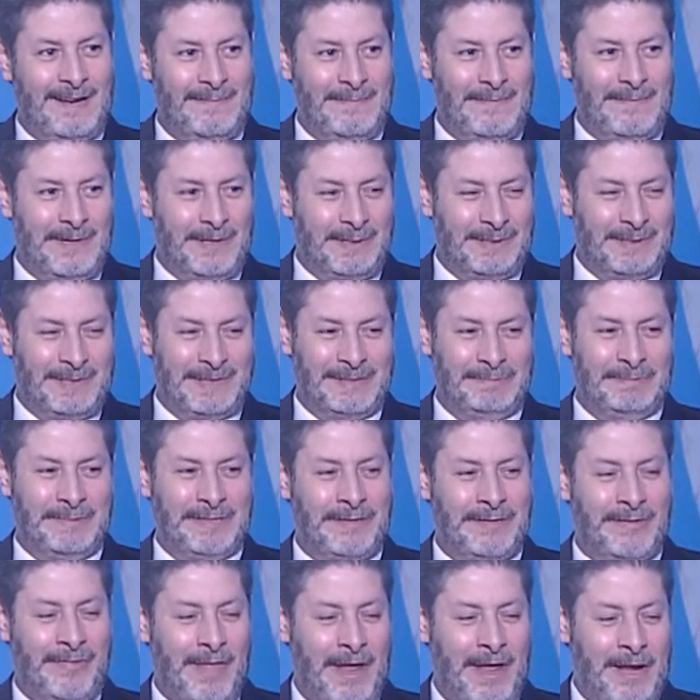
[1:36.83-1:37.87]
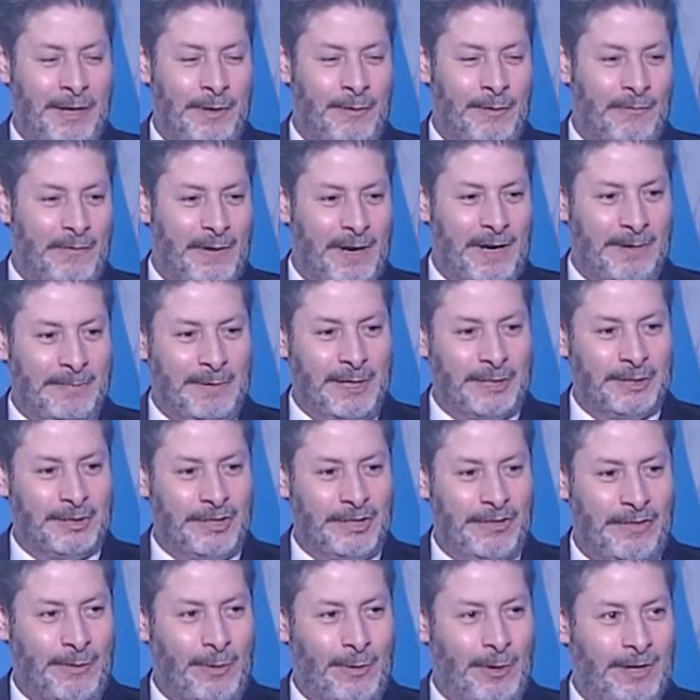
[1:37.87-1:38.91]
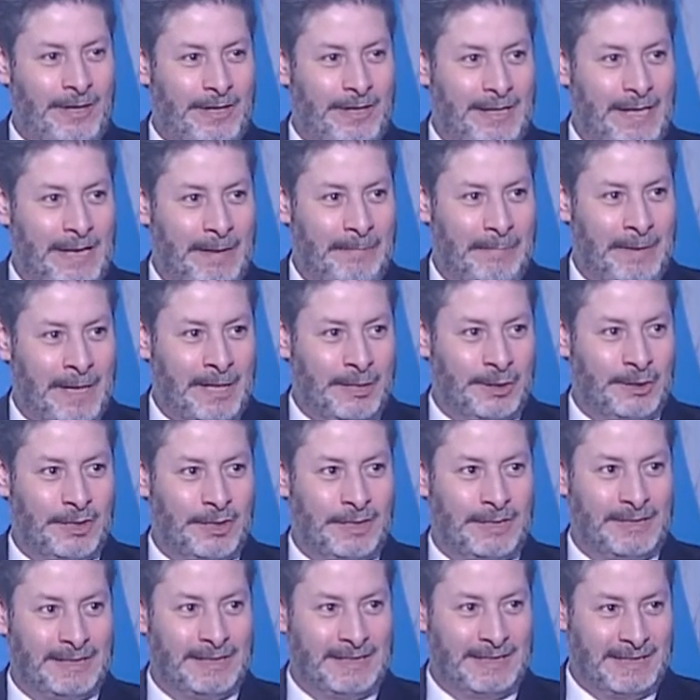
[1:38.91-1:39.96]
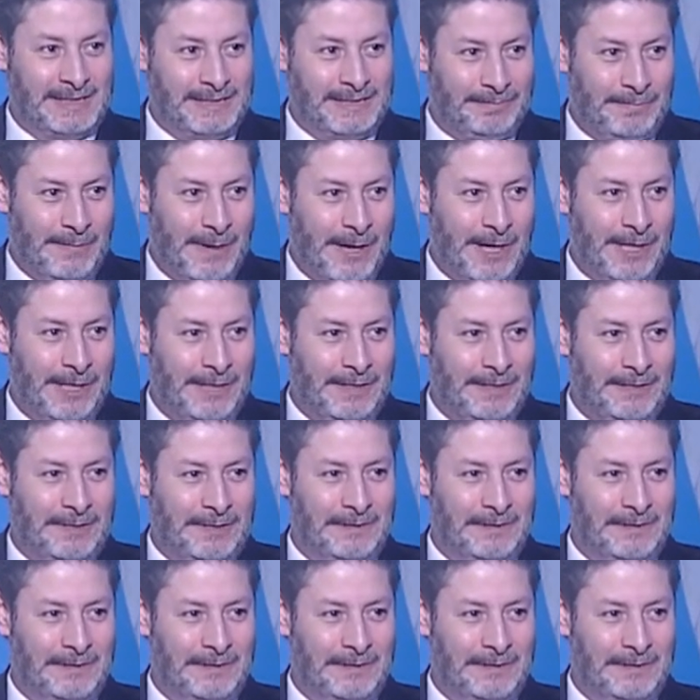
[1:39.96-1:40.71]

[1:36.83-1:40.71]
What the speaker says: Merry Christmas. Thank you very much. The honor and pleasure is mine.